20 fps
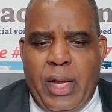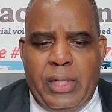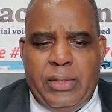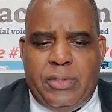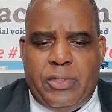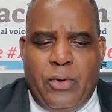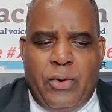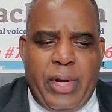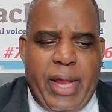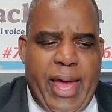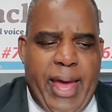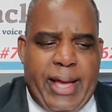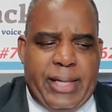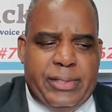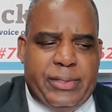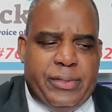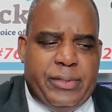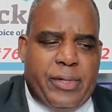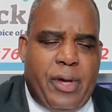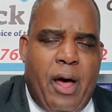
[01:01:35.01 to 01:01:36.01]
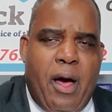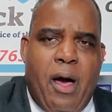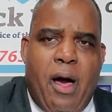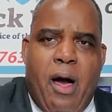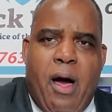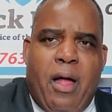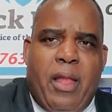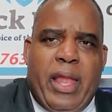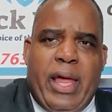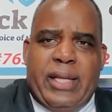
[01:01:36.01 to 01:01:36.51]
So it has
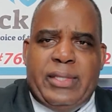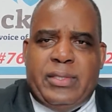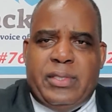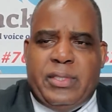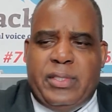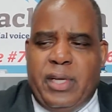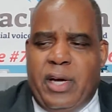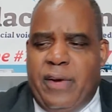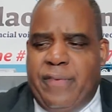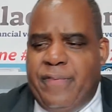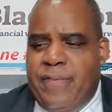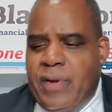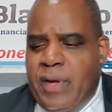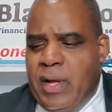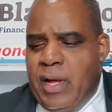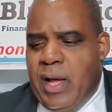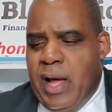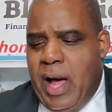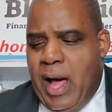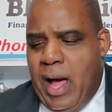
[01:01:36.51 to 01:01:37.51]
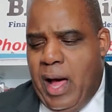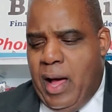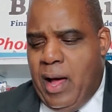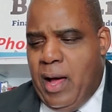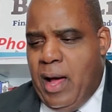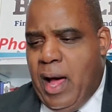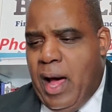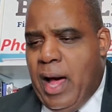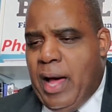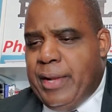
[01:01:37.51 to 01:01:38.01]
all that stuff
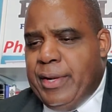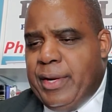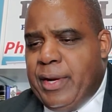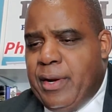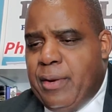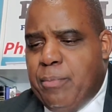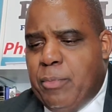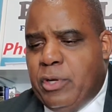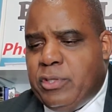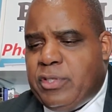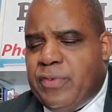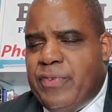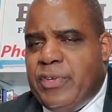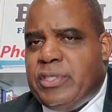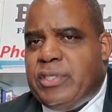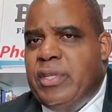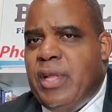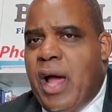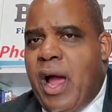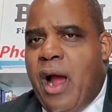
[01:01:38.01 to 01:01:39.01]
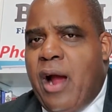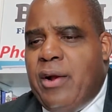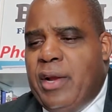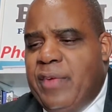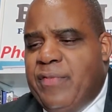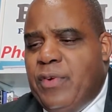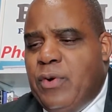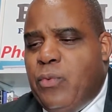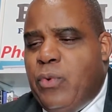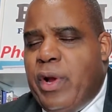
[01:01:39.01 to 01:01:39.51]
on there. Most of us aren't
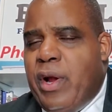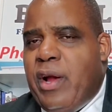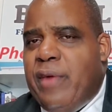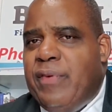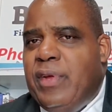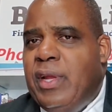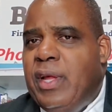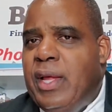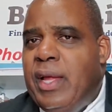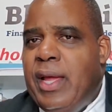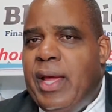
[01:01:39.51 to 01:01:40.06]
even aware of it.